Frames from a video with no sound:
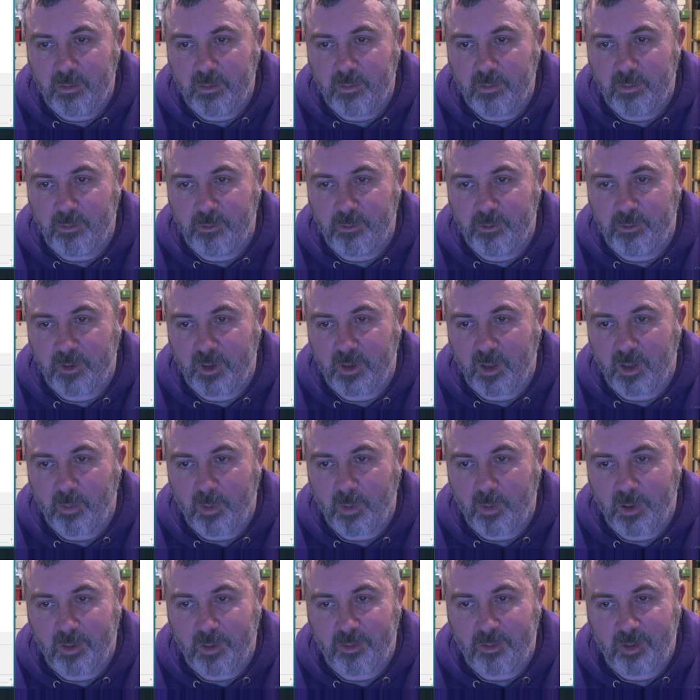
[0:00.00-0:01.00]
video
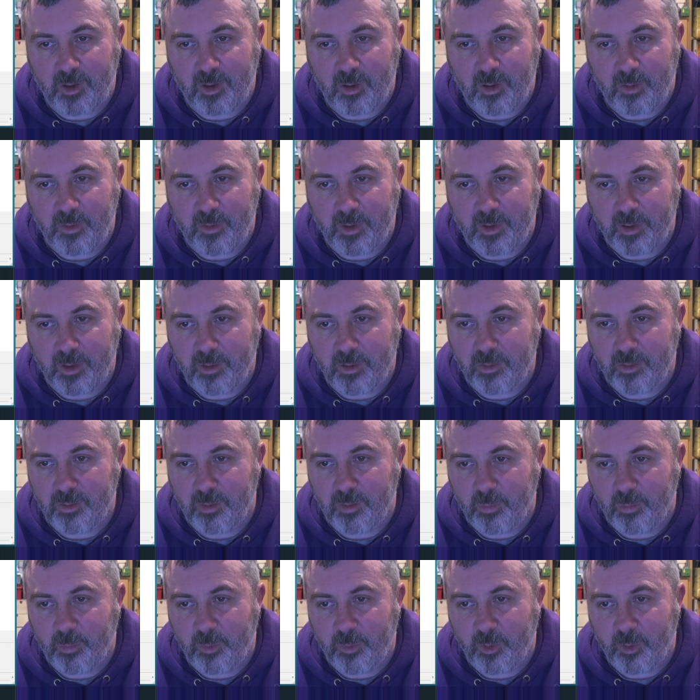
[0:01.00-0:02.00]
article on that at
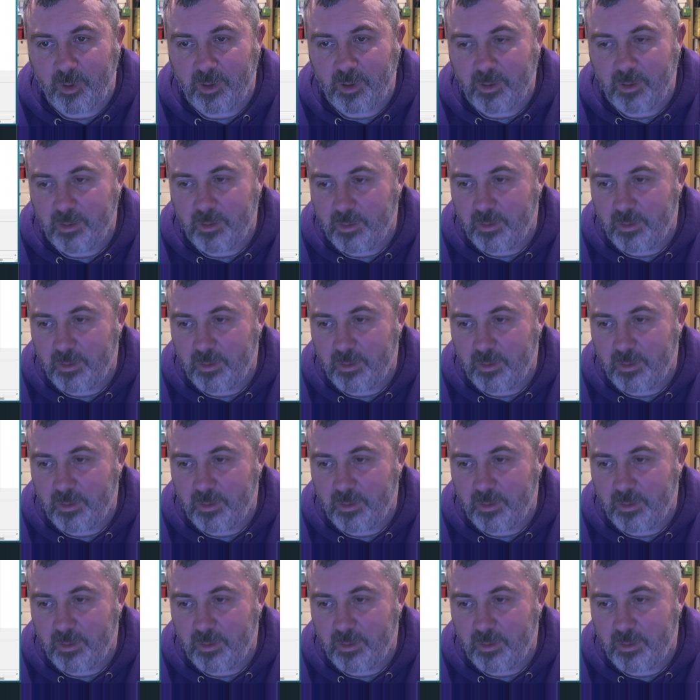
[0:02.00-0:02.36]
some point.